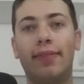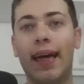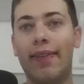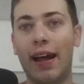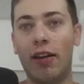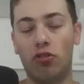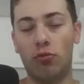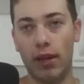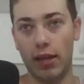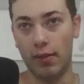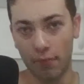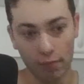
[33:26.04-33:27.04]
That should
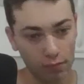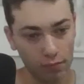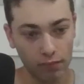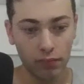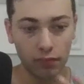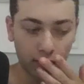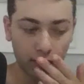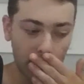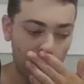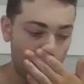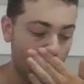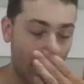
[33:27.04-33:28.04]
be,
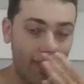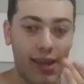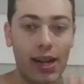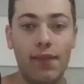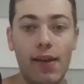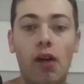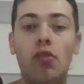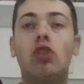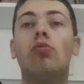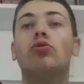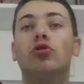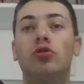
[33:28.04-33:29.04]
if you bet on the NFL,
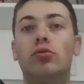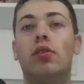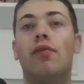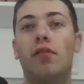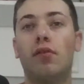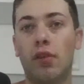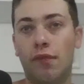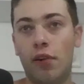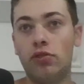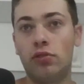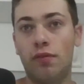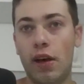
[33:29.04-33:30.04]
you will the
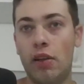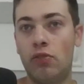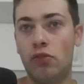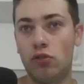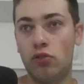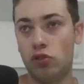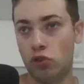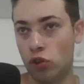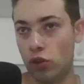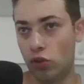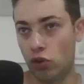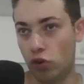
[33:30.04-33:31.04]
first offense
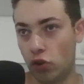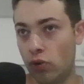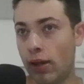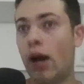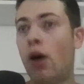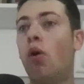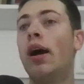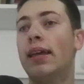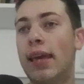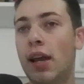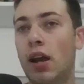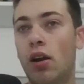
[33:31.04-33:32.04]
you get a
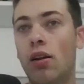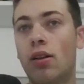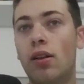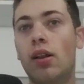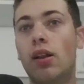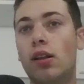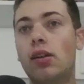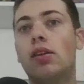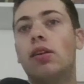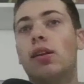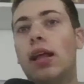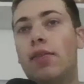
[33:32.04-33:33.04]
year.
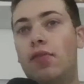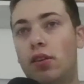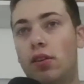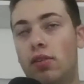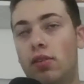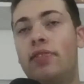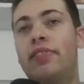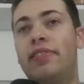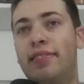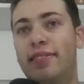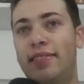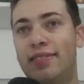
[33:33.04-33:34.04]
If you
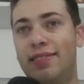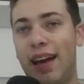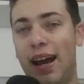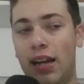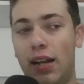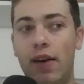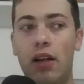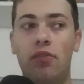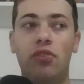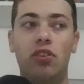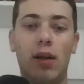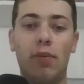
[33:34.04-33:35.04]
second
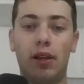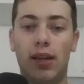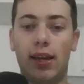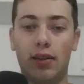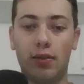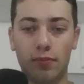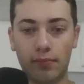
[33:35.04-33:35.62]
offense, you're out of the league.